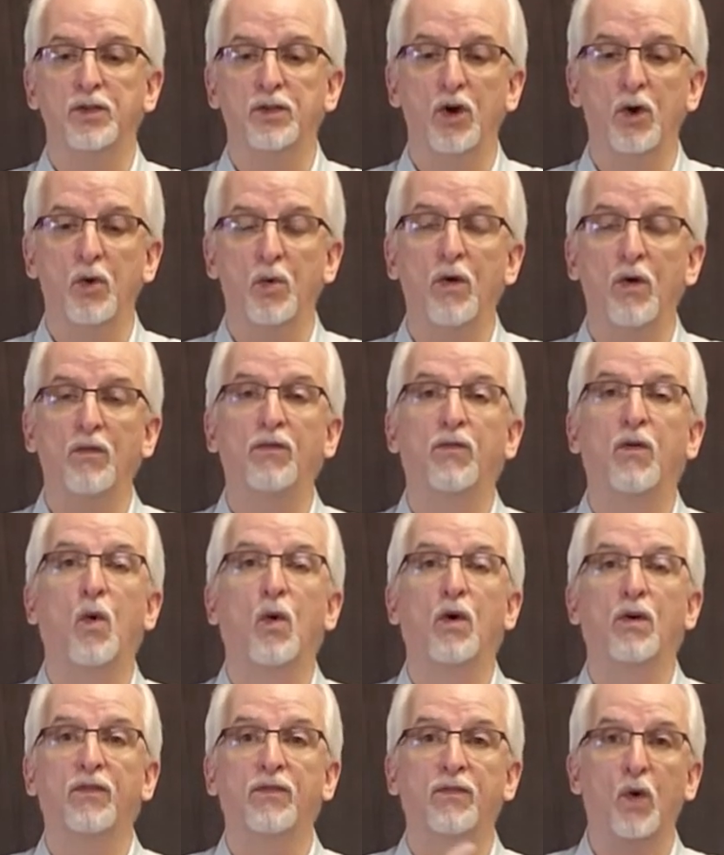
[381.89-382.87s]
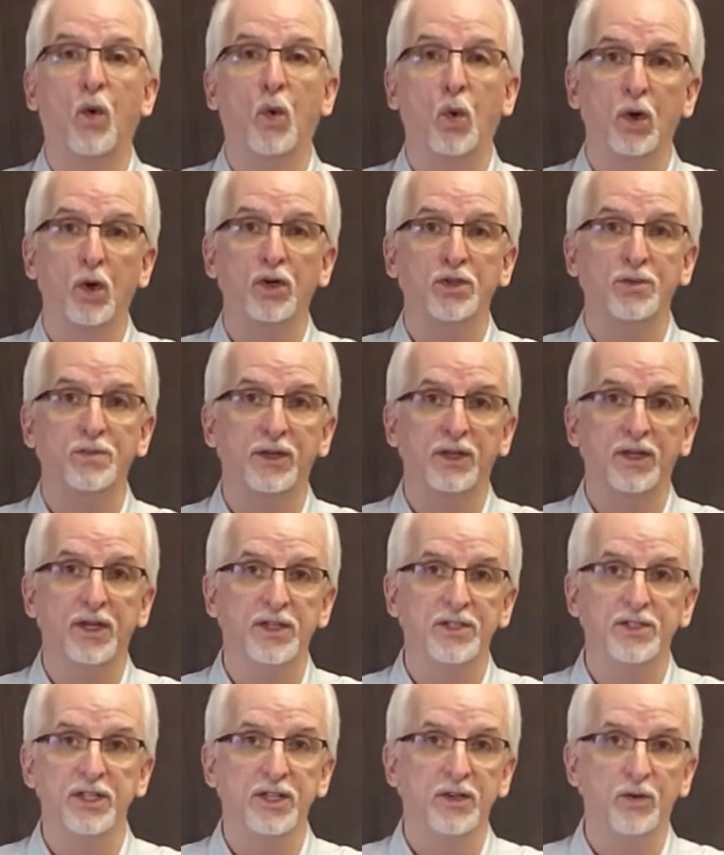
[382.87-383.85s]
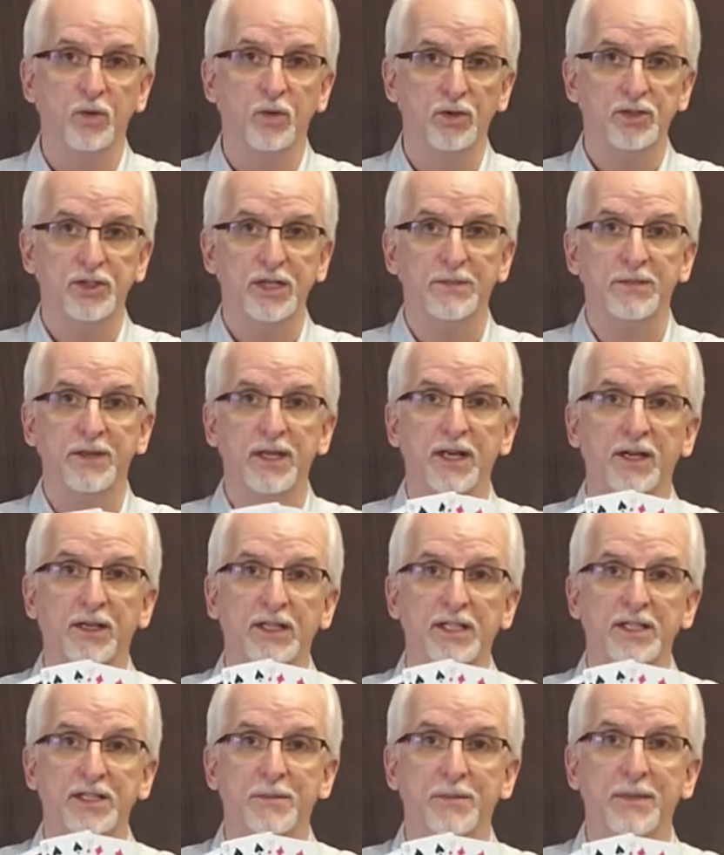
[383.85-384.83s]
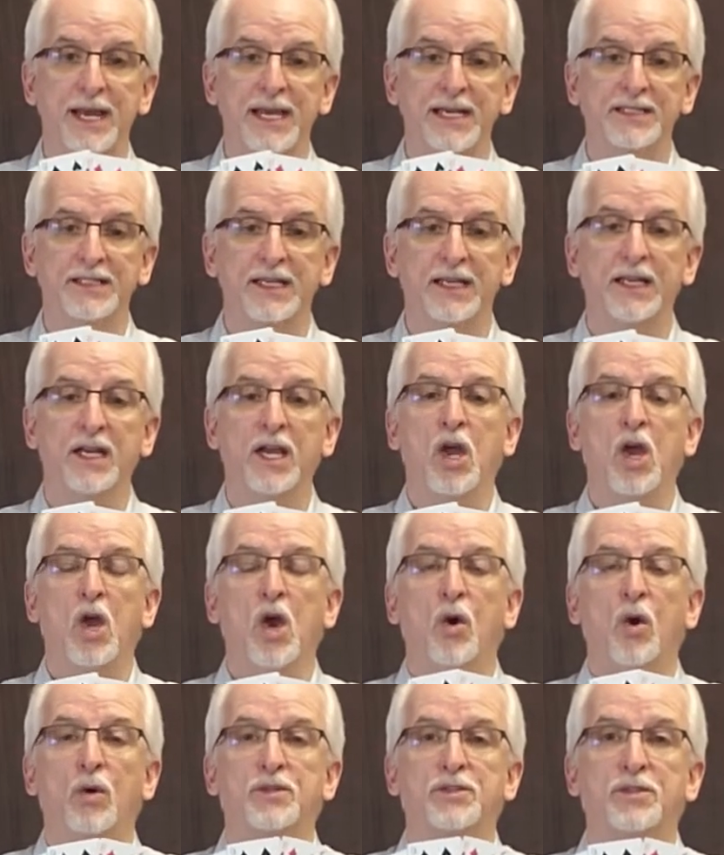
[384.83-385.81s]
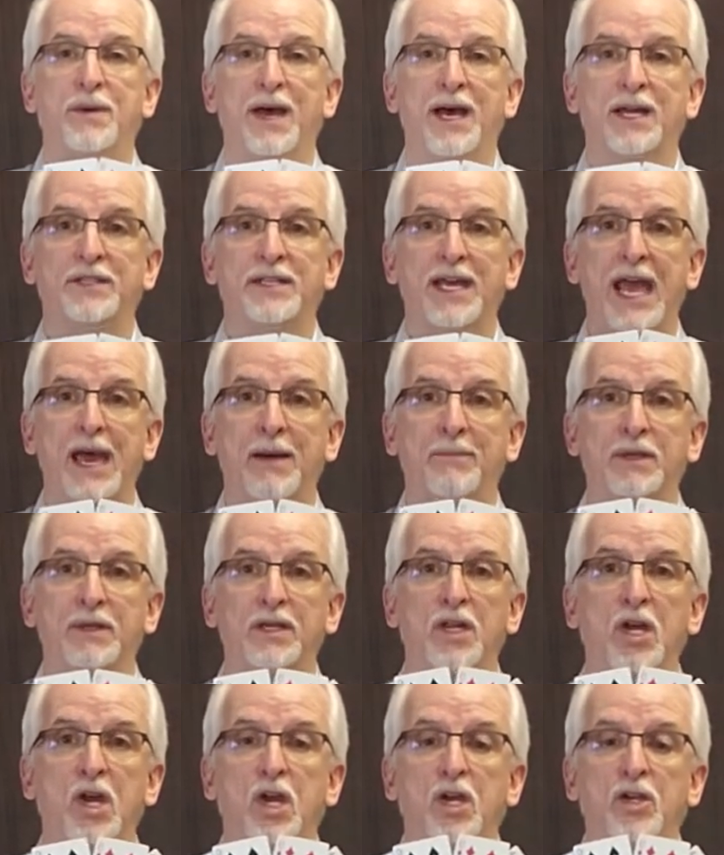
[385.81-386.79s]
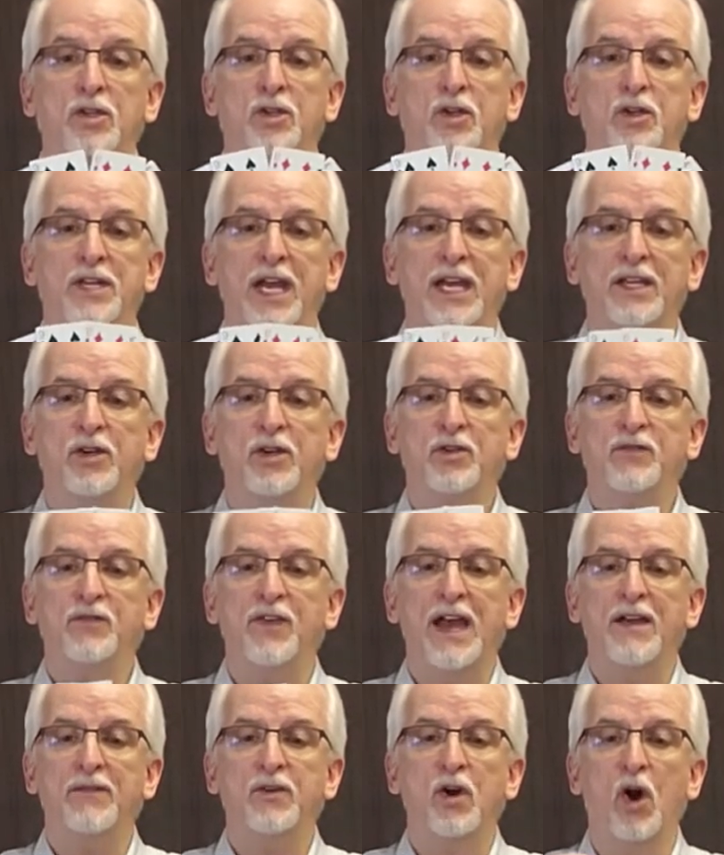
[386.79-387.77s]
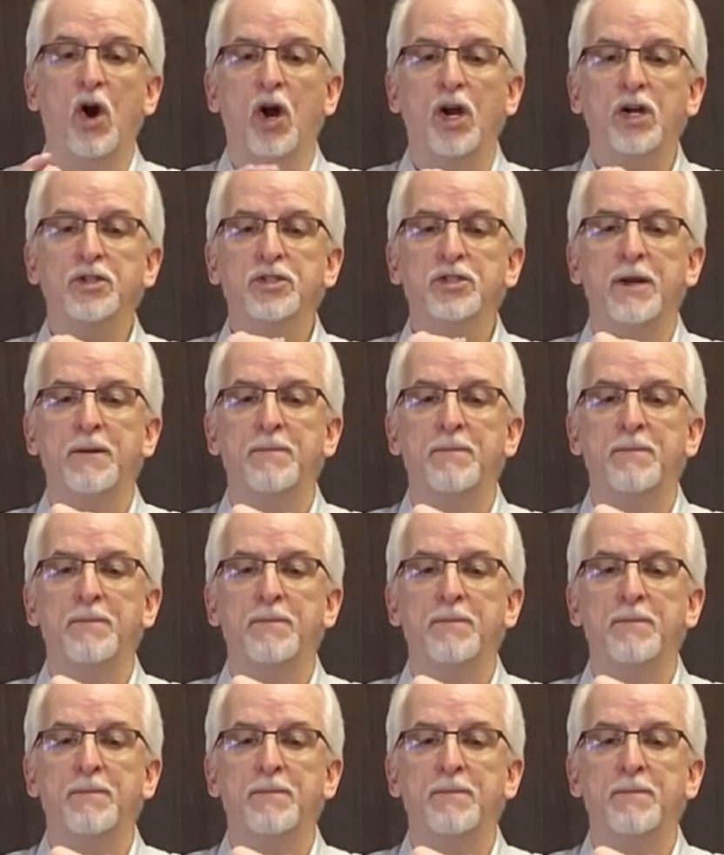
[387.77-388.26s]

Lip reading: You don't want 4 4s, because then it won't seem nearly as amazing what's about to happen. So you take those 5 cards,